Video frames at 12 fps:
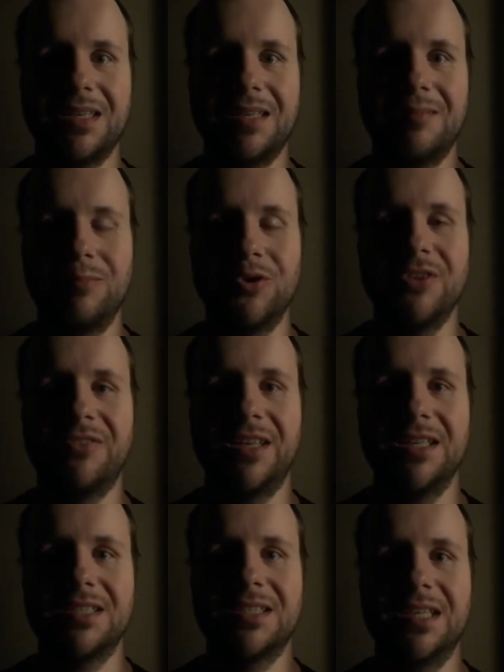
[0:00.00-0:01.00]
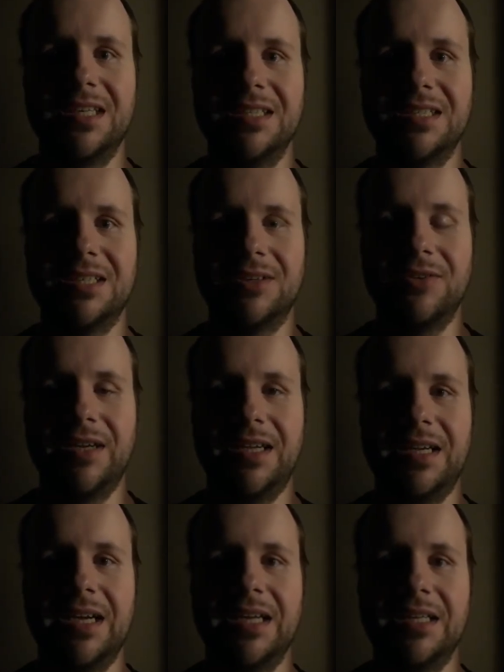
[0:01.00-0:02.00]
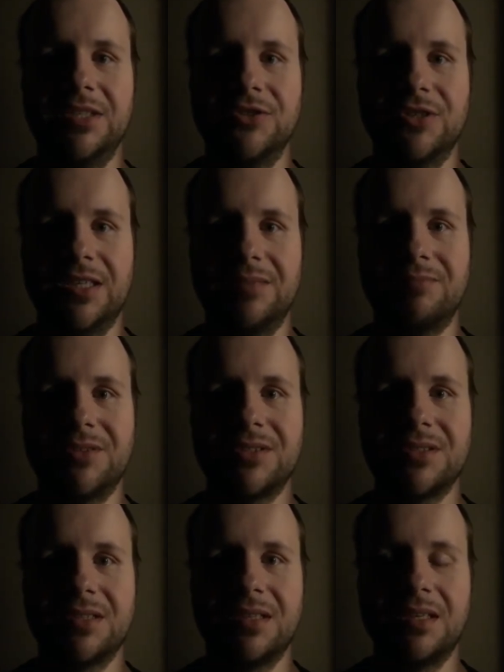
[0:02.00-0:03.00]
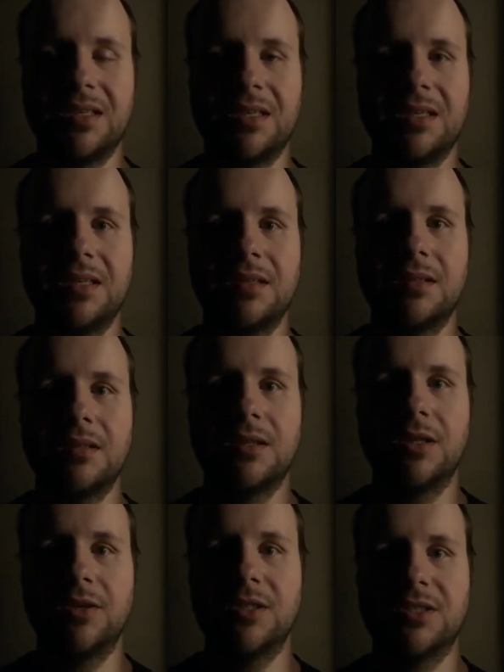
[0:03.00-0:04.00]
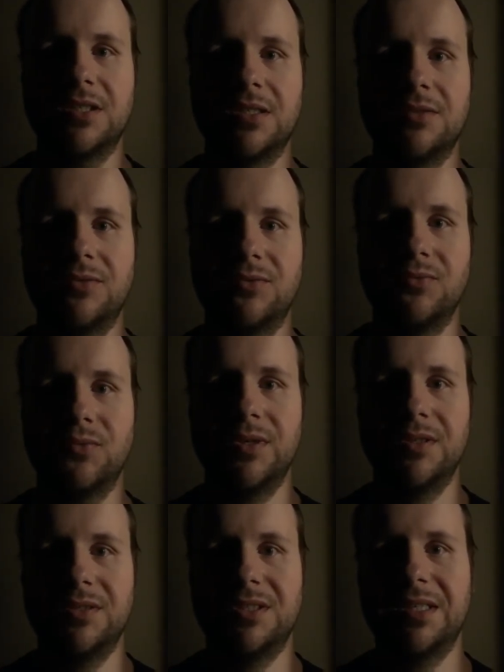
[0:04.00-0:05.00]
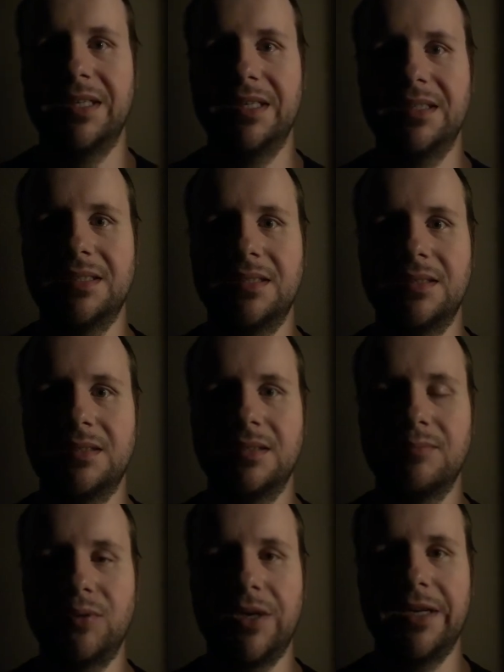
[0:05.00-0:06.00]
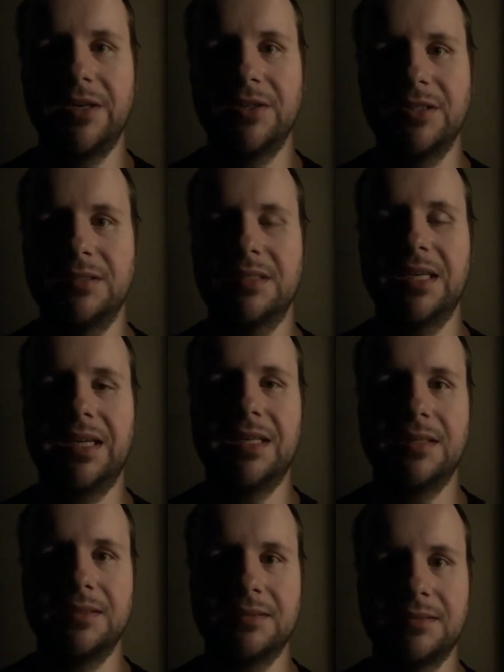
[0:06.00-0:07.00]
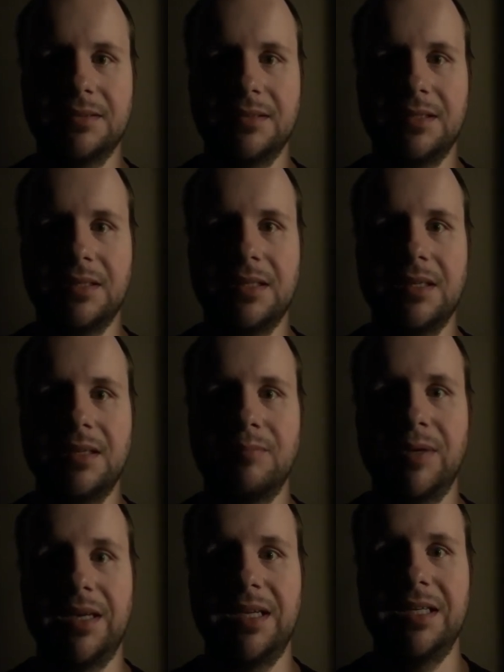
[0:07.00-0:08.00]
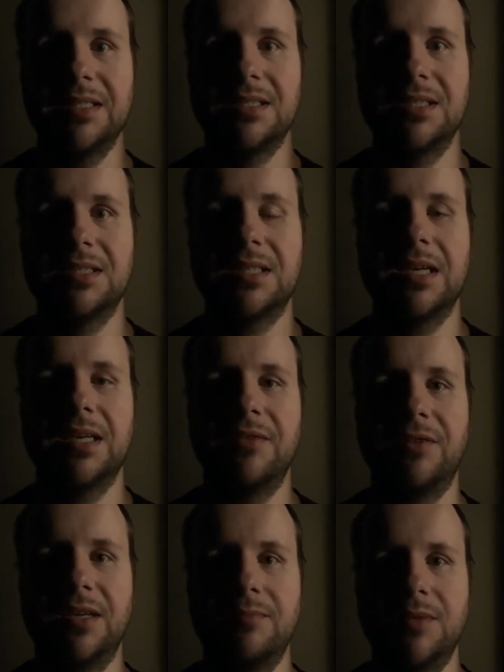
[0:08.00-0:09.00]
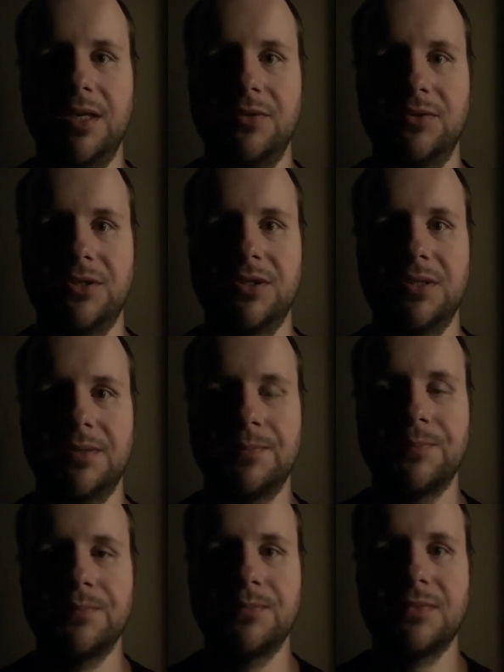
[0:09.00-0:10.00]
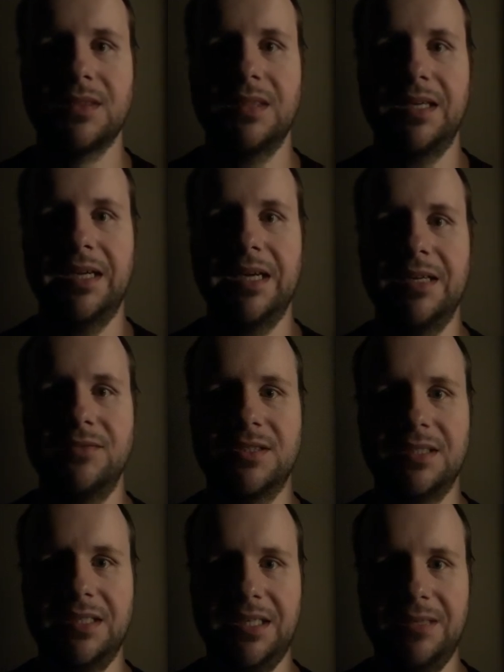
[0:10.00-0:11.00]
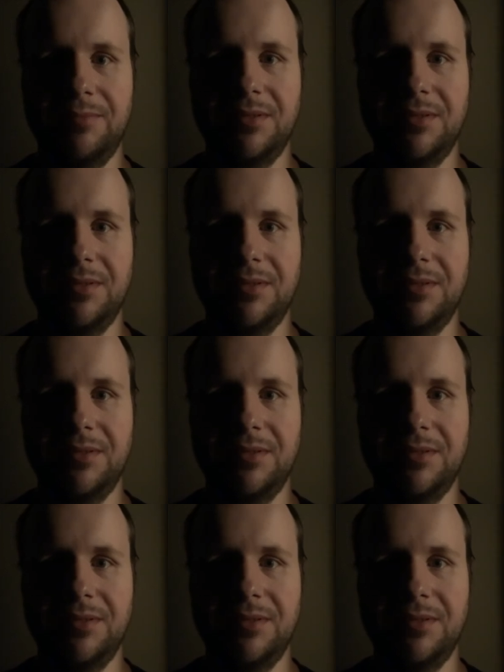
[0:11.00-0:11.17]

Morpheus is the Greek god of dreams. There is no real set prayer to say, but he is the son of Hypnos, the god of sleep.